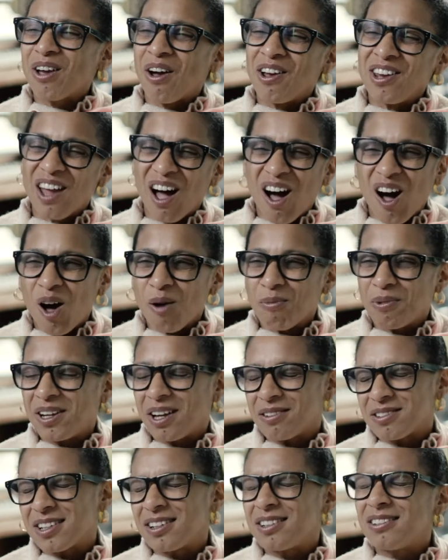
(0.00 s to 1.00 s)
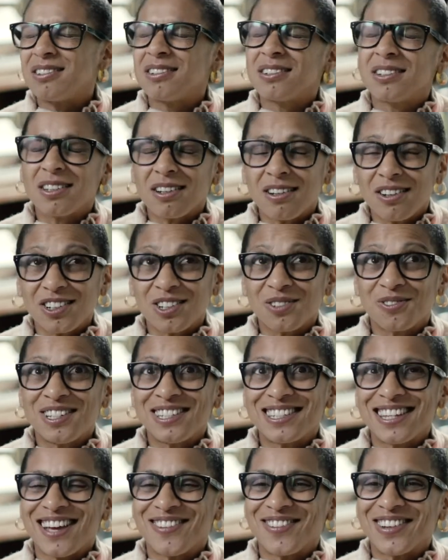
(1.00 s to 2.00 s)
going up, and I was like, oh gosh,
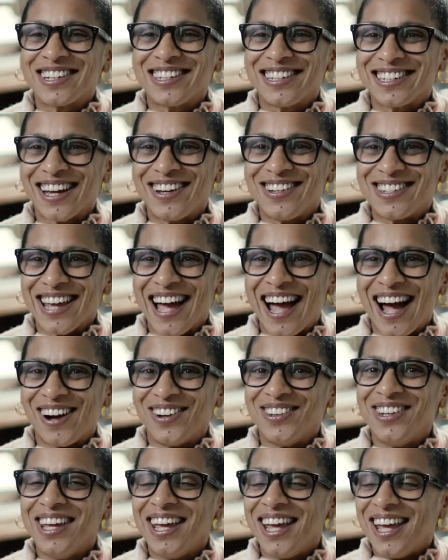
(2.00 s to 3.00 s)
when's it ever going to go down?